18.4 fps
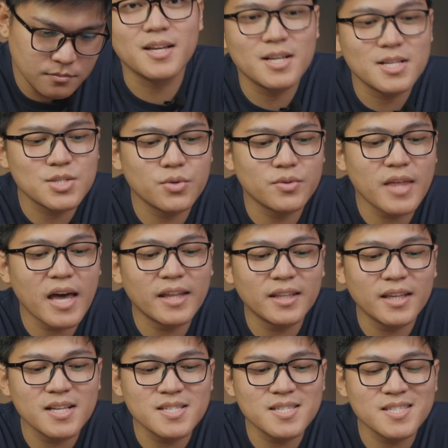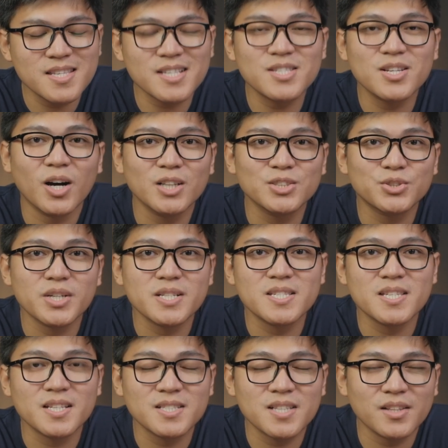So that is
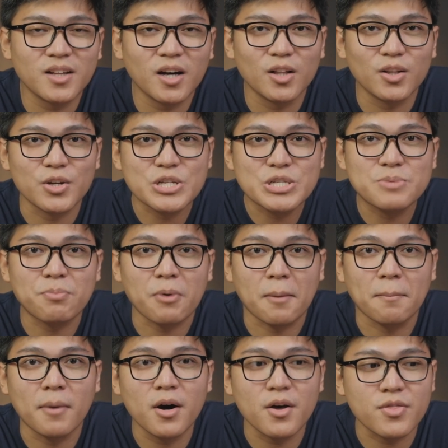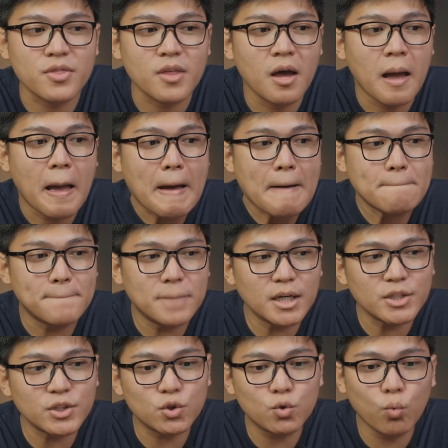$660 per month.
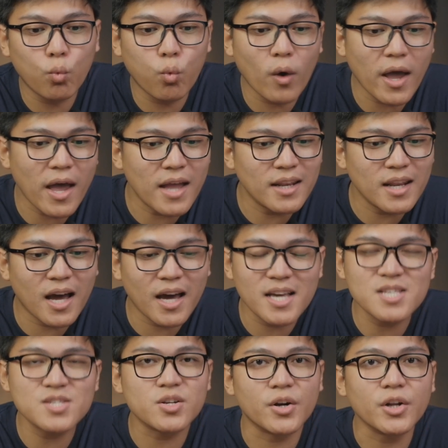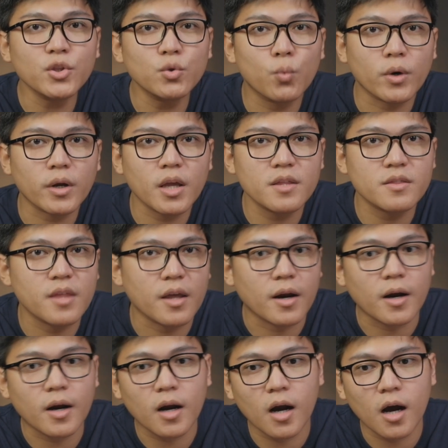But when I started working
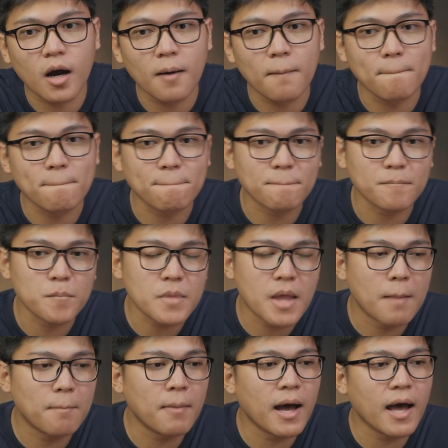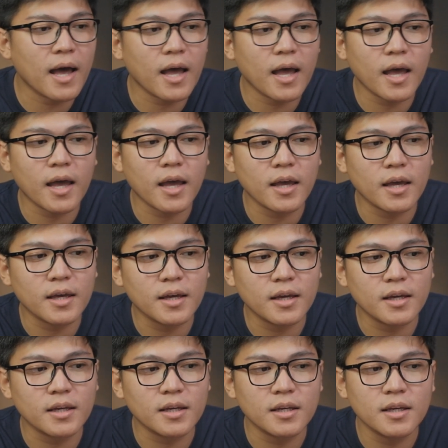there,
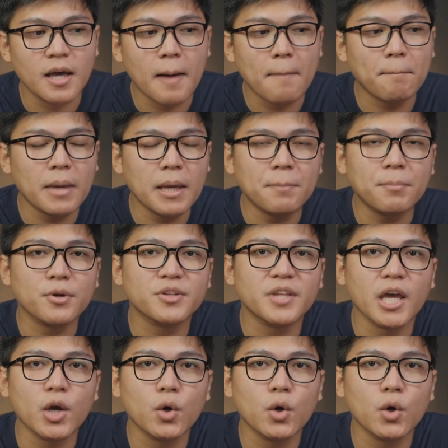my pay per day